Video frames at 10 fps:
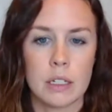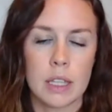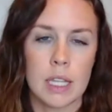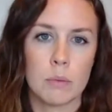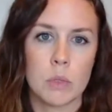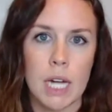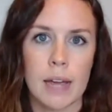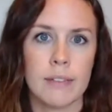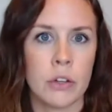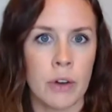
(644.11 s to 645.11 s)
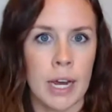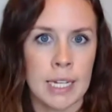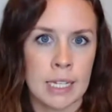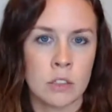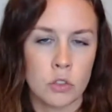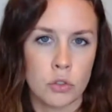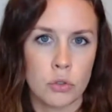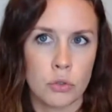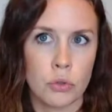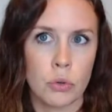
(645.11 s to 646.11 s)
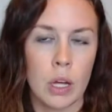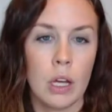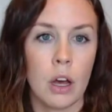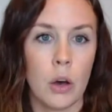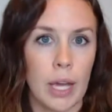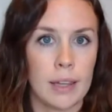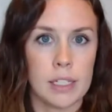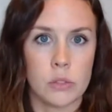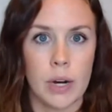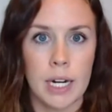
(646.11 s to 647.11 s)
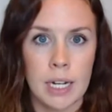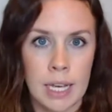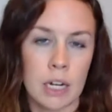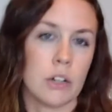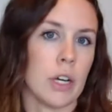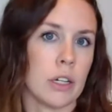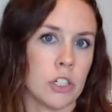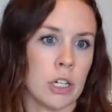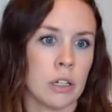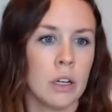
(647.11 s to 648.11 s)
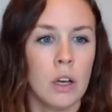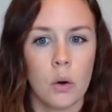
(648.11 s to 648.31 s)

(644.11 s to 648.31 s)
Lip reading: them diving right into, okay, let's write an introduction,